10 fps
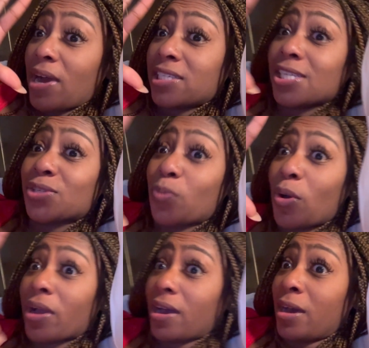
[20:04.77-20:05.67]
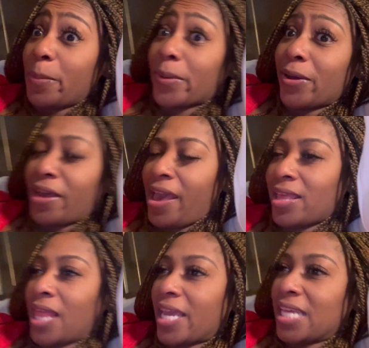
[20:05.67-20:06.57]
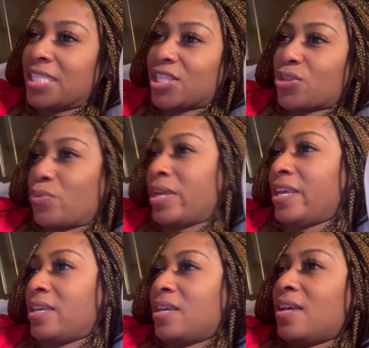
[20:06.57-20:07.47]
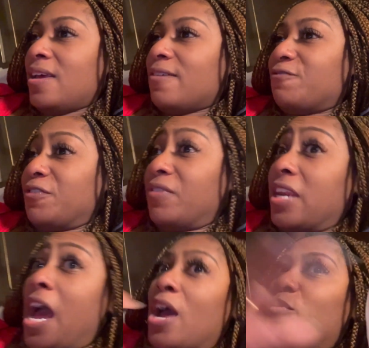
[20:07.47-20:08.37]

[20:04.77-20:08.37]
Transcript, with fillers: I just woke up, okay, like, it's 3:59,